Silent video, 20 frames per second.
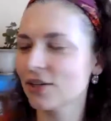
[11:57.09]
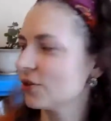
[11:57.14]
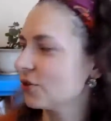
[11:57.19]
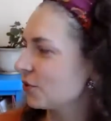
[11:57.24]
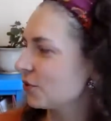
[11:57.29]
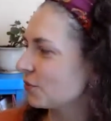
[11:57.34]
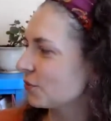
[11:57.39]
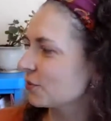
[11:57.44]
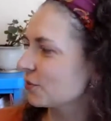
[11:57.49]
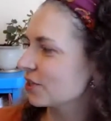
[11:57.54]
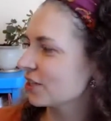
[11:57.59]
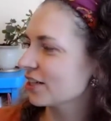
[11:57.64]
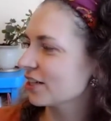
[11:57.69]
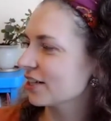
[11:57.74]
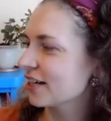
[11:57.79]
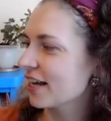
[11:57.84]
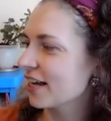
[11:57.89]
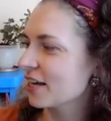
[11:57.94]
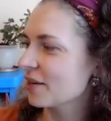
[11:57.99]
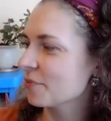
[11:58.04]
you
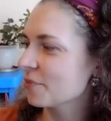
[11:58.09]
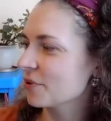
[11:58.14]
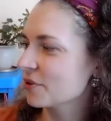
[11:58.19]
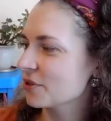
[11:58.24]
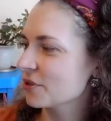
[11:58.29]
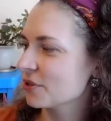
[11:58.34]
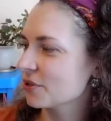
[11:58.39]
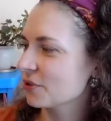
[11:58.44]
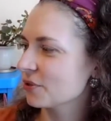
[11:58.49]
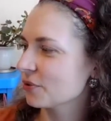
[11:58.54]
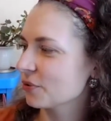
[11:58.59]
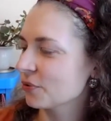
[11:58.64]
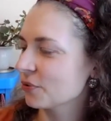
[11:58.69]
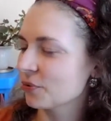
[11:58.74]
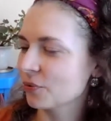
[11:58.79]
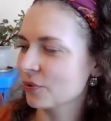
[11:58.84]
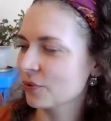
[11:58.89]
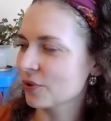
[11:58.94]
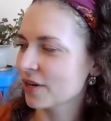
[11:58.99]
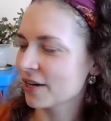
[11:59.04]
were able
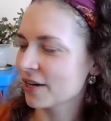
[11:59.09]
to